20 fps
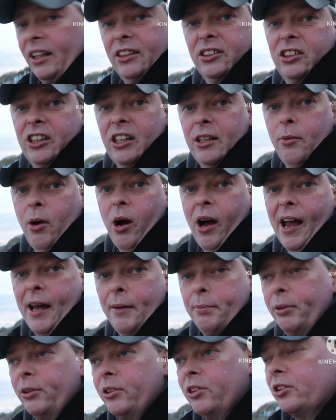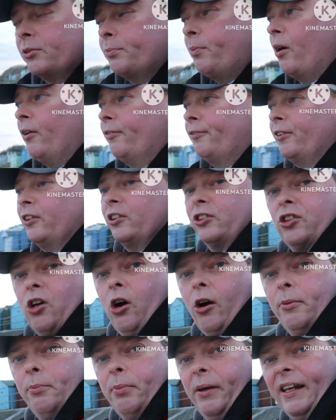and see what happens. But for the
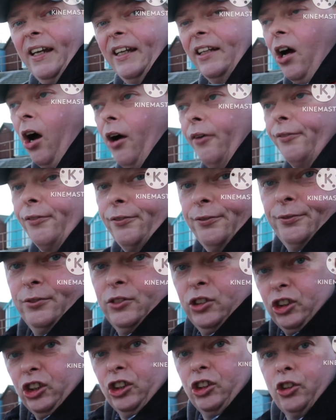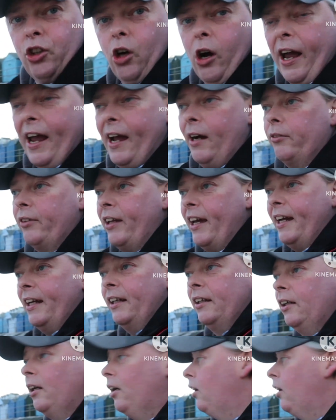time being, I've just got out there.